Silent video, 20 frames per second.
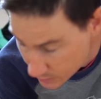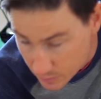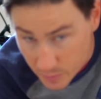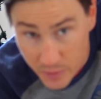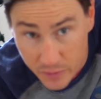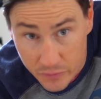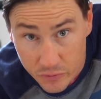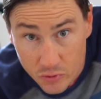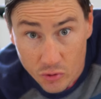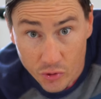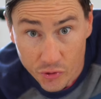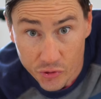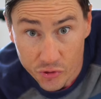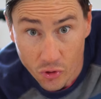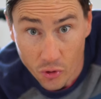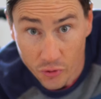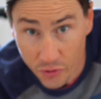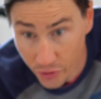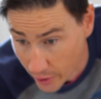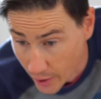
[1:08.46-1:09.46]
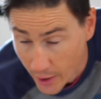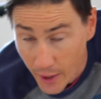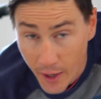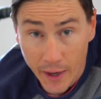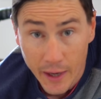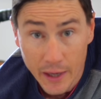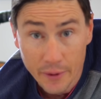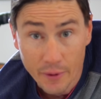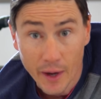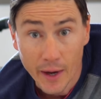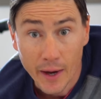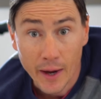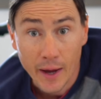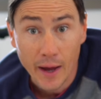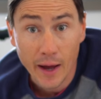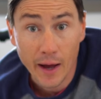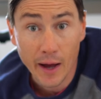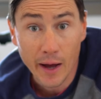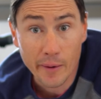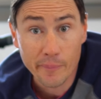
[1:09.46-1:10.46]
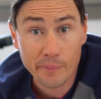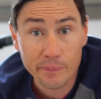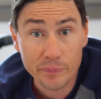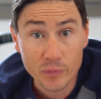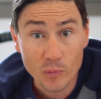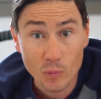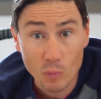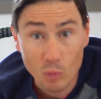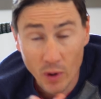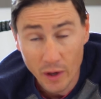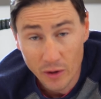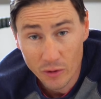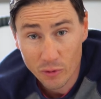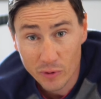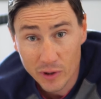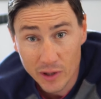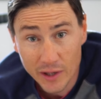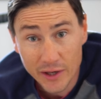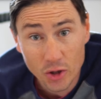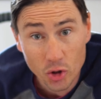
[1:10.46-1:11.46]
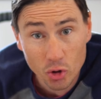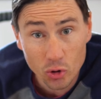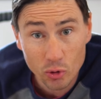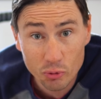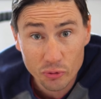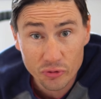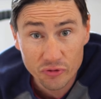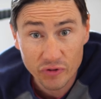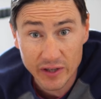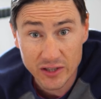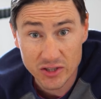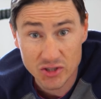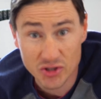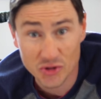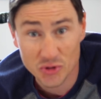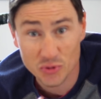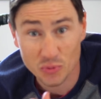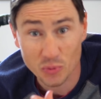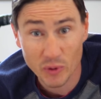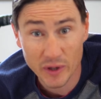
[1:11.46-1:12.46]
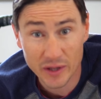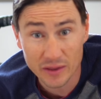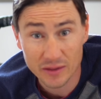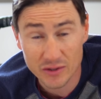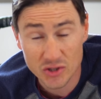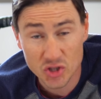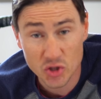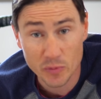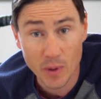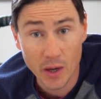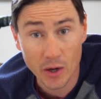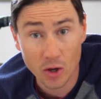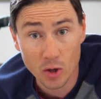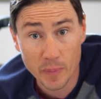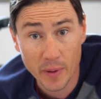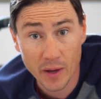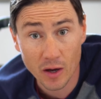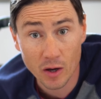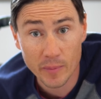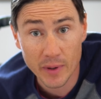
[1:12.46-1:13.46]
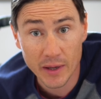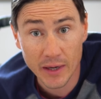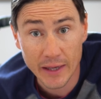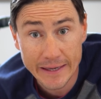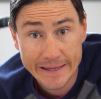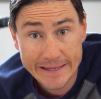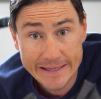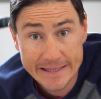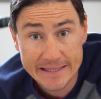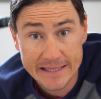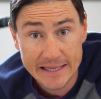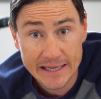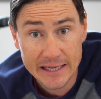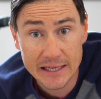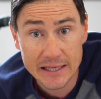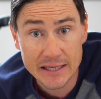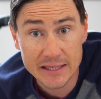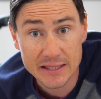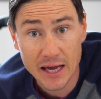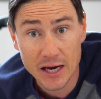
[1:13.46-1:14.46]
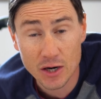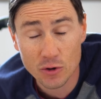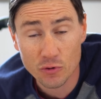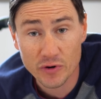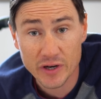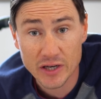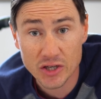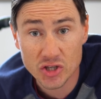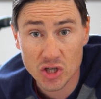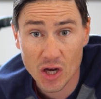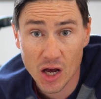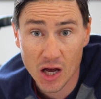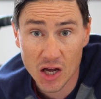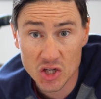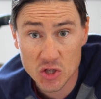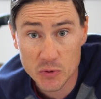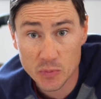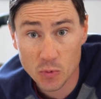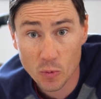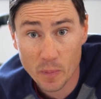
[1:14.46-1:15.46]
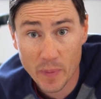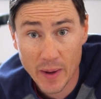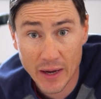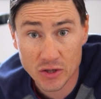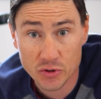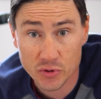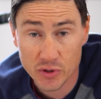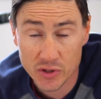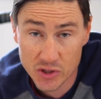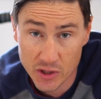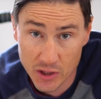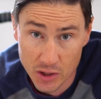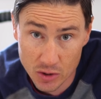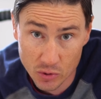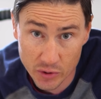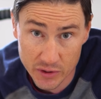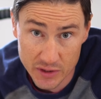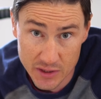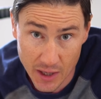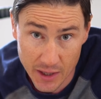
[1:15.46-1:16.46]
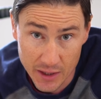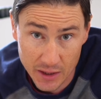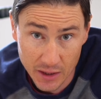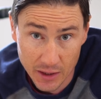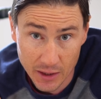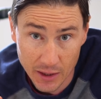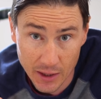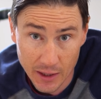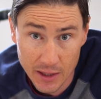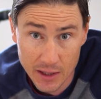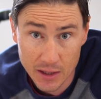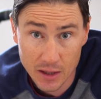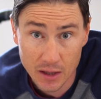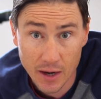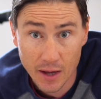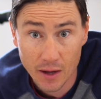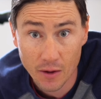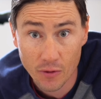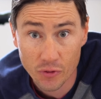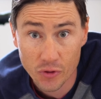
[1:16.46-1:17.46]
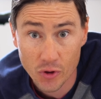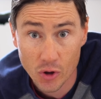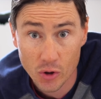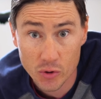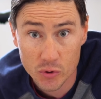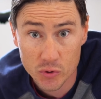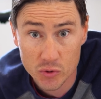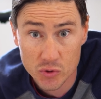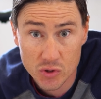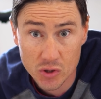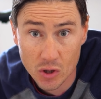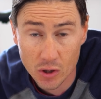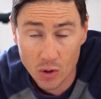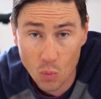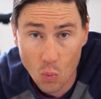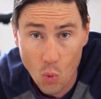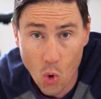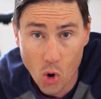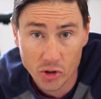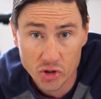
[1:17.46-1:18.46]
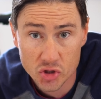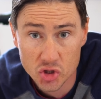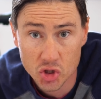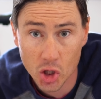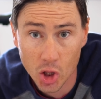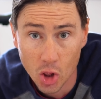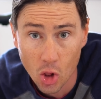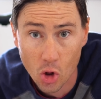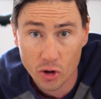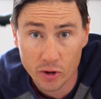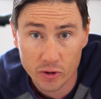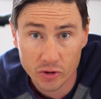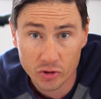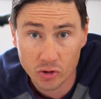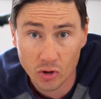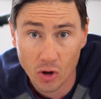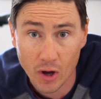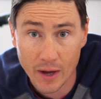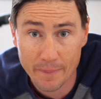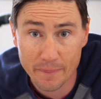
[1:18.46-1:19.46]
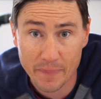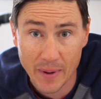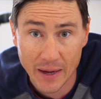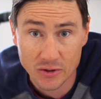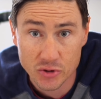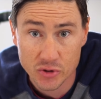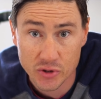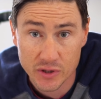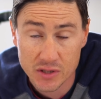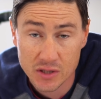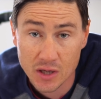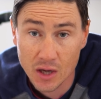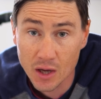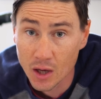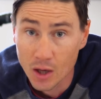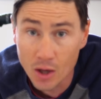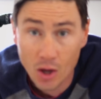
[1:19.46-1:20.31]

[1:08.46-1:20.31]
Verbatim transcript: a bit of croissant. Anyway, um, one of the really cool features with the Shimano Power Meter is it is a rechargeable battery, so you're not taking in and out those kind of watch clock type batteries.